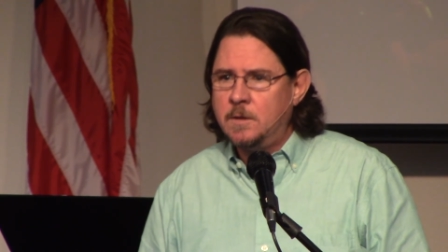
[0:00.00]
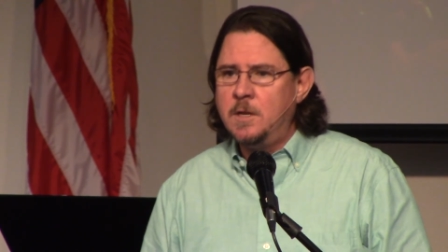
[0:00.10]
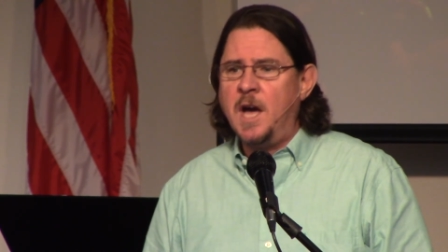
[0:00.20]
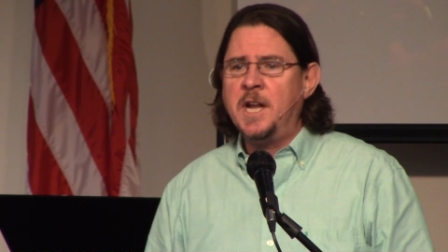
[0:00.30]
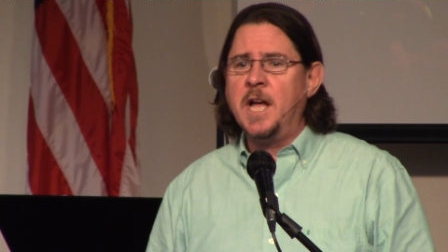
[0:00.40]

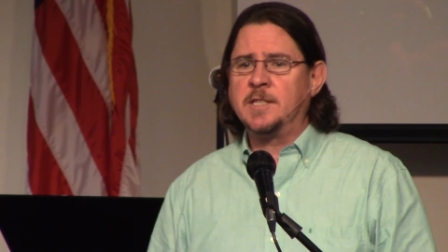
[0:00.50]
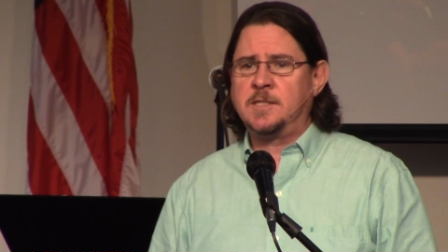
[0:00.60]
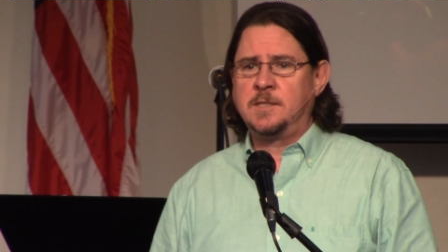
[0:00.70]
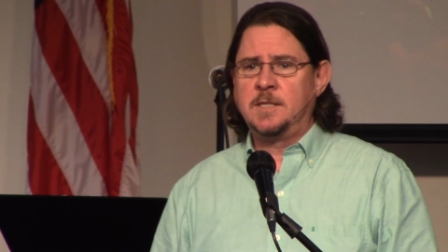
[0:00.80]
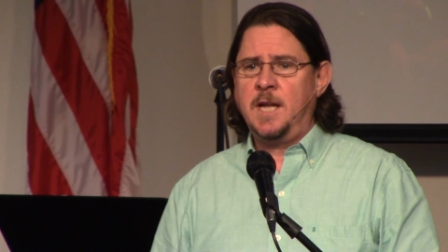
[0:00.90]
Not
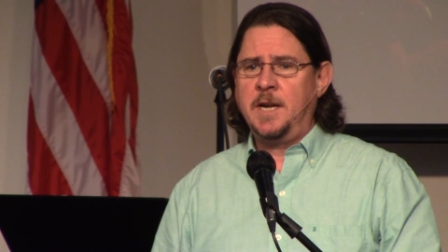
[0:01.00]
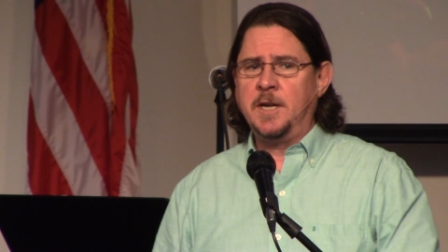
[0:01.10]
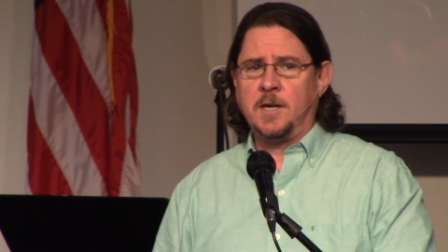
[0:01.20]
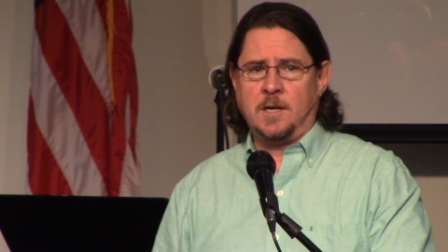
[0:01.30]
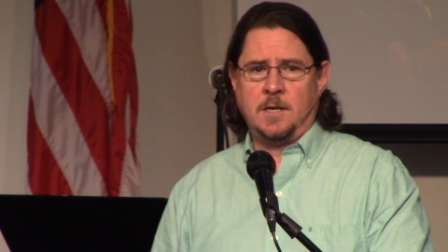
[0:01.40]
us, not
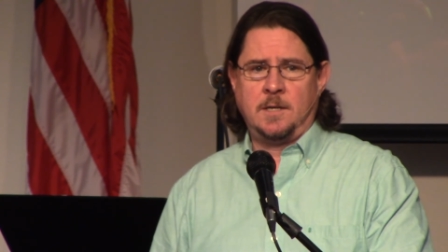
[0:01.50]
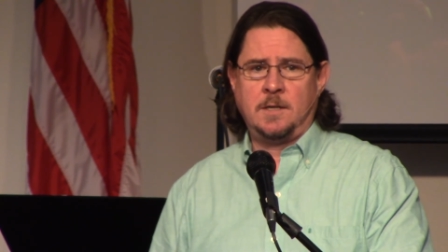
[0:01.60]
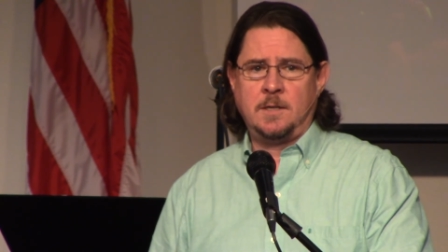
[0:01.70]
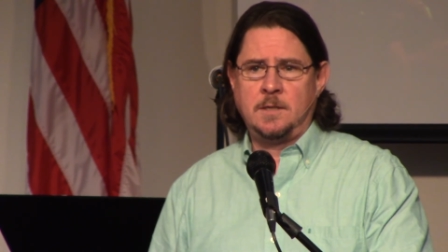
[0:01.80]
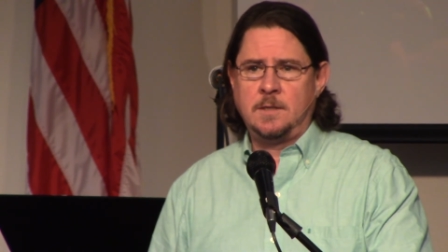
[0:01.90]
here.
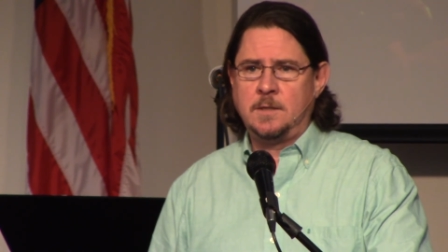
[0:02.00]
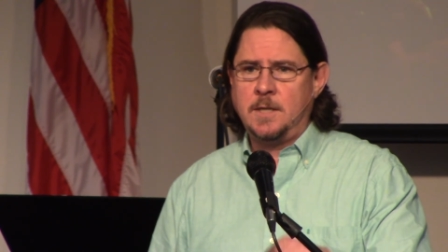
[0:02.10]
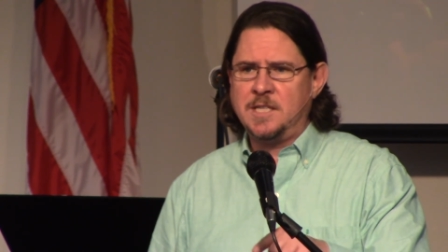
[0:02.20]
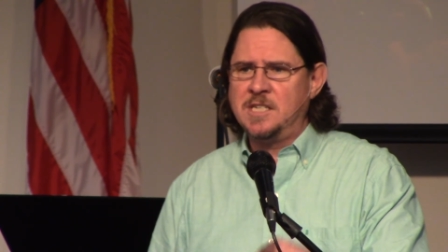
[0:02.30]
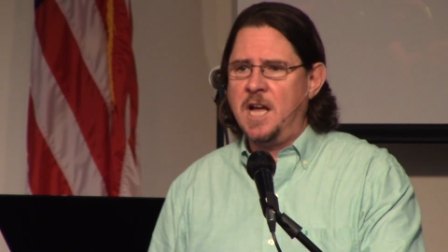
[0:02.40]

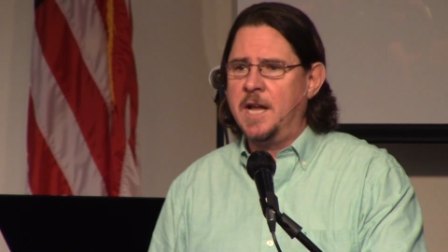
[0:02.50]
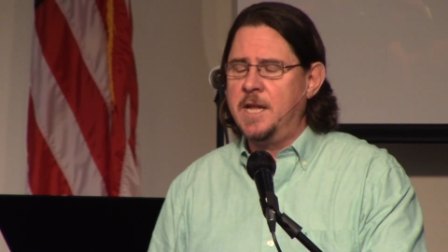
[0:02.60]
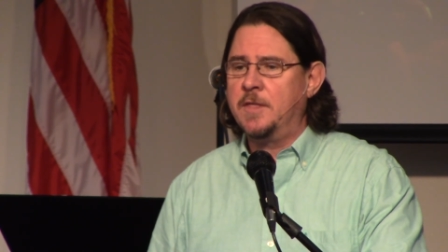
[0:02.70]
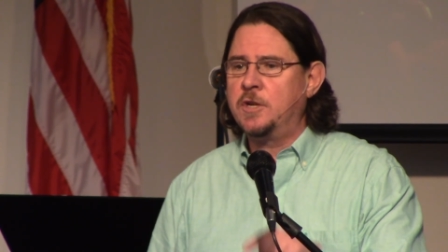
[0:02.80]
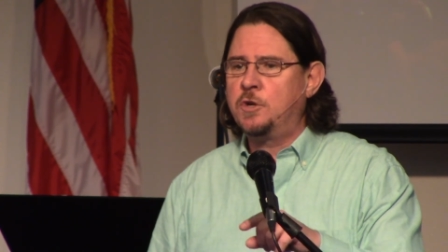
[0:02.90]
That's
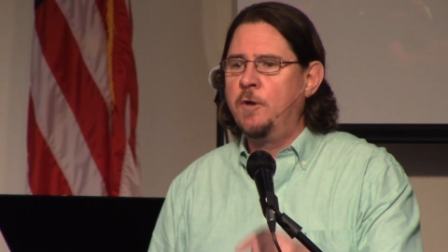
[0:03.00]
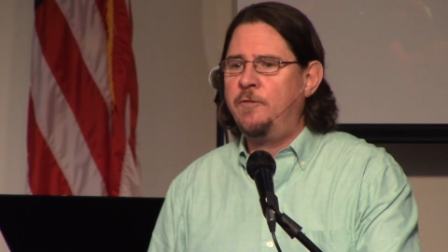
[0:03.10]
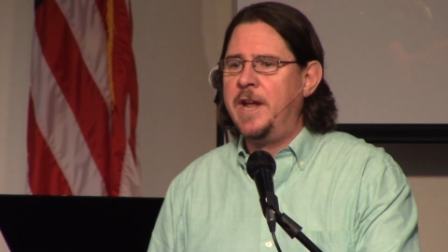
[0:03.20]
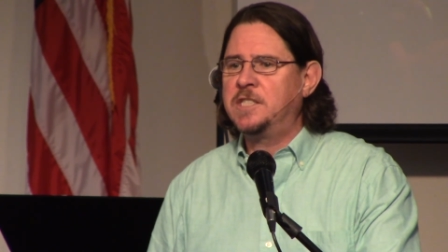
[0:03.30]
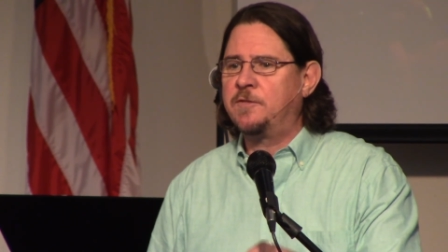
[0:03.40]
not it. The true
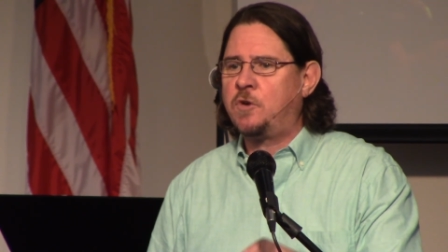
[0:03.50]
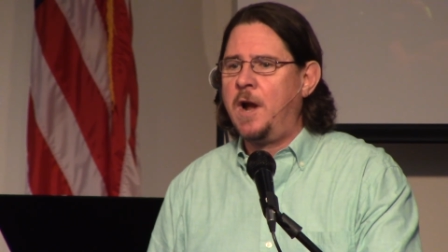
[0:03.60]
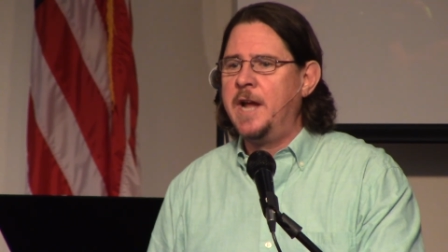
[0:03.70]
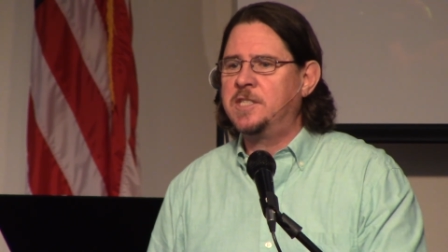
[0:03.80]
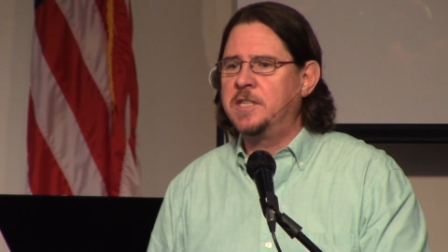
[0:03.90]
face of
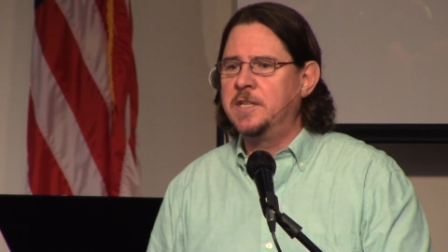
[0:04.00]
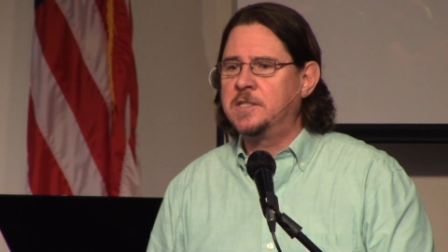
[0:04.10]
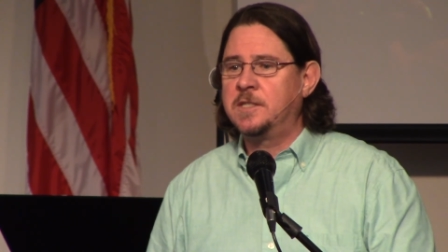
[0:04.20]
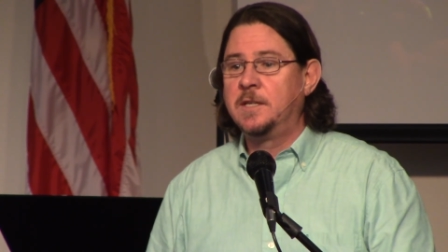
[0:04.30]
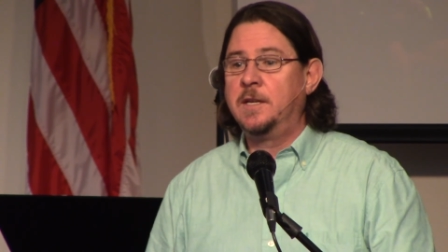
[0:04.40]
Christ
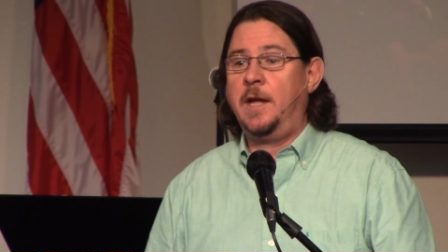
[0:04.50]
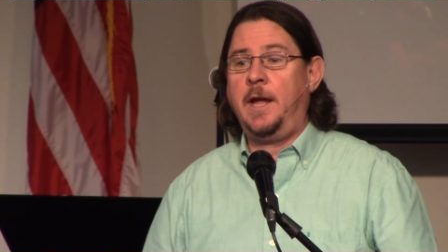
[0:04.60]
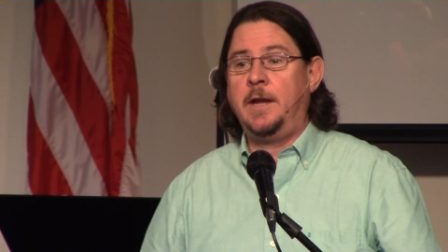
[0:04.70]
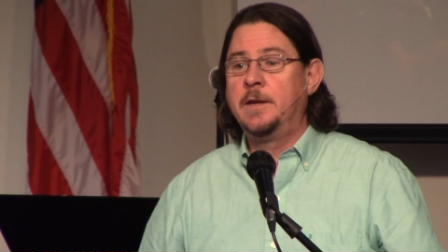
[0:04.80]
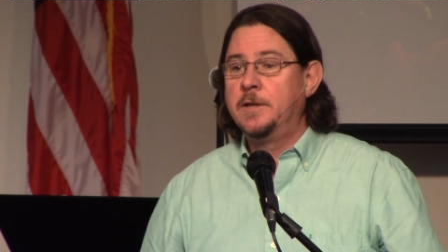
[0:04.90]
is,
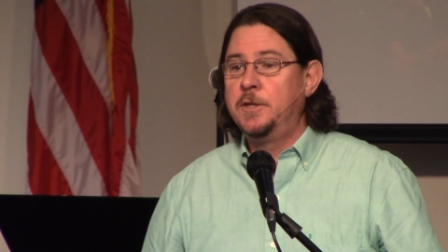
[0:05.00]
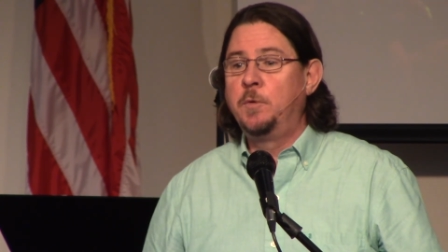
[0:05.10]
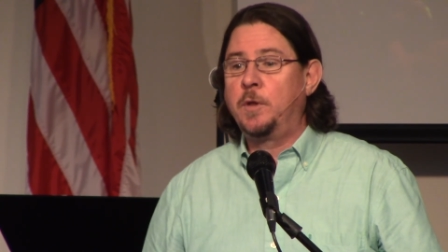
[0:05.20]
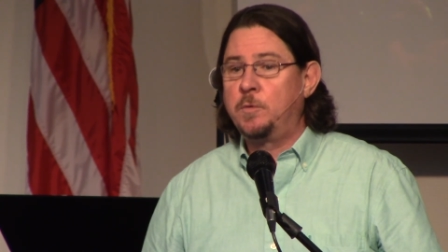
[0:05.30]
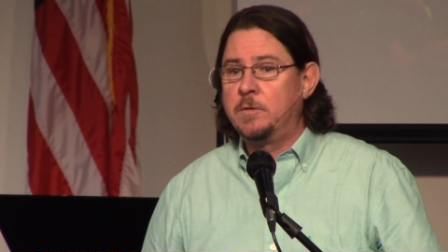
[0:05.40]
hey,
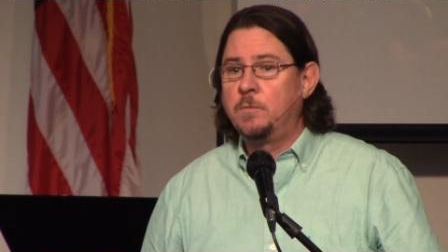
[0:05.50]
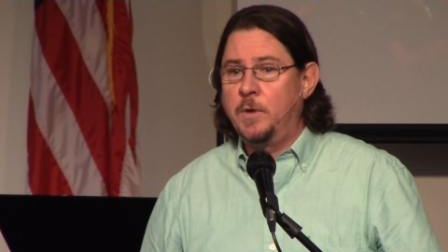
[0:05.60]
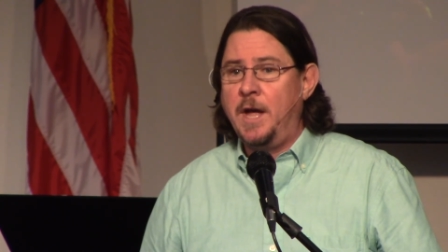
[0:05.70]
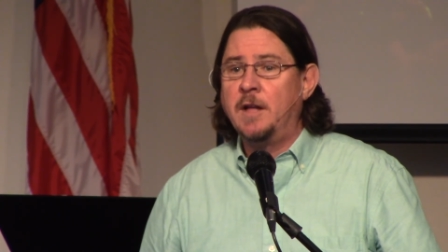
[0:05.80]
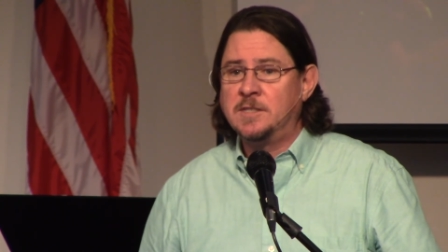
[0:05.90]
you with,
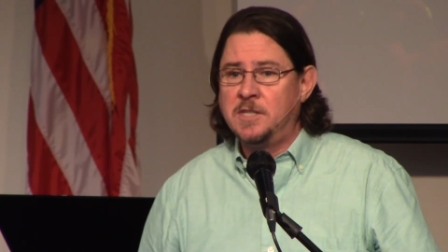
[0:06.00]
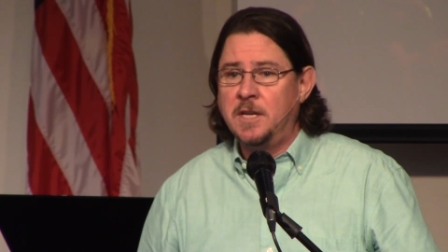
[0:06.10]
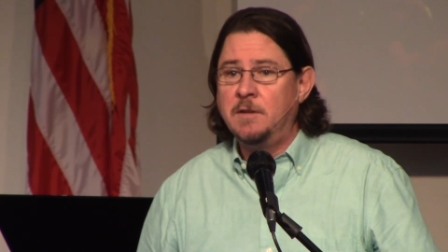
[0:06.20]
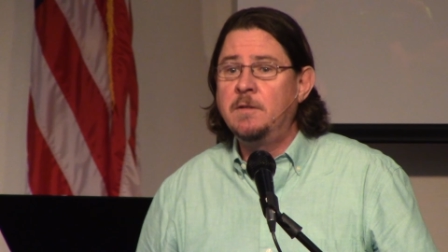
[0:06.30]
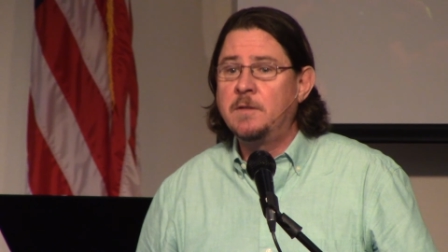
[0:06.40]
without
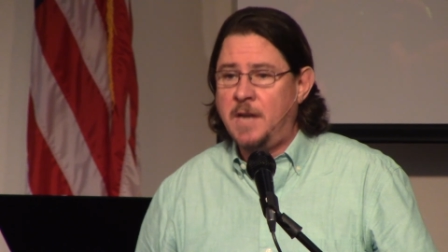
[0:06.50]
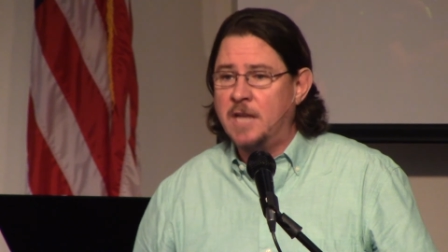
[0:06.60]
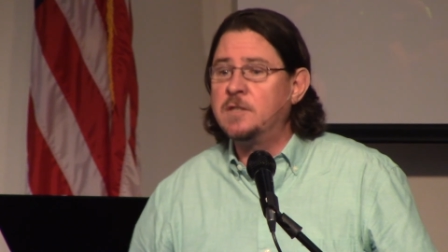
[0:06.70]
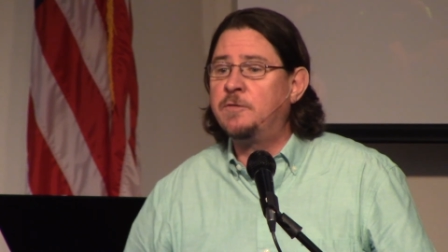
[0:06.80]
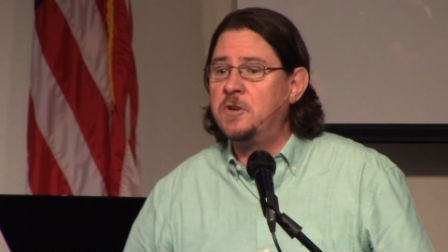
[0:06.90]
sin,
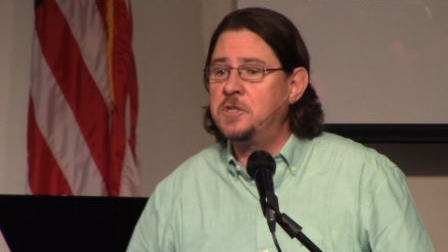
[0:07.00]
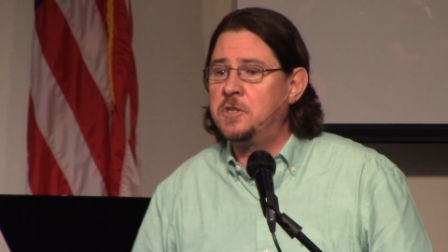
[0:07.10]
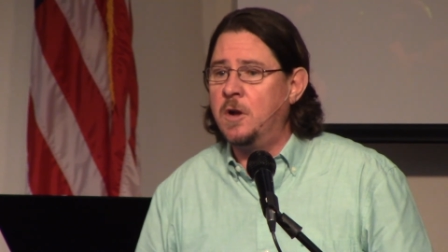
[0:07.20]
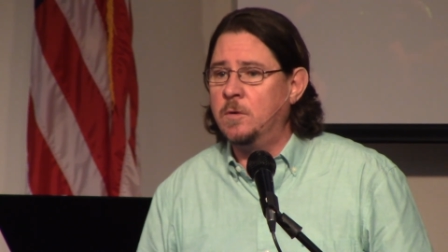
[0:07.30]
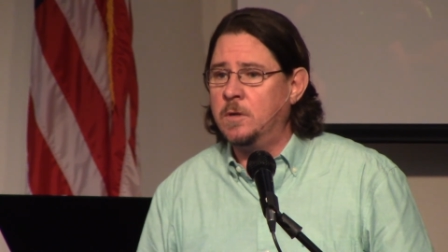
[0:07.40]
cast the first
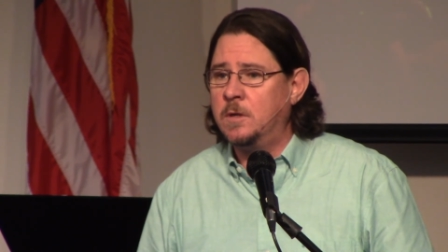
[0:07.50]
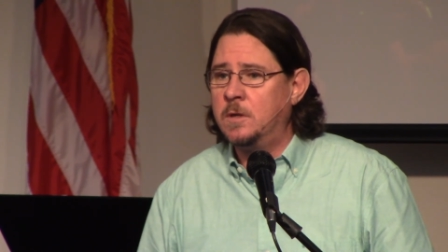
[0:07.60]
stone.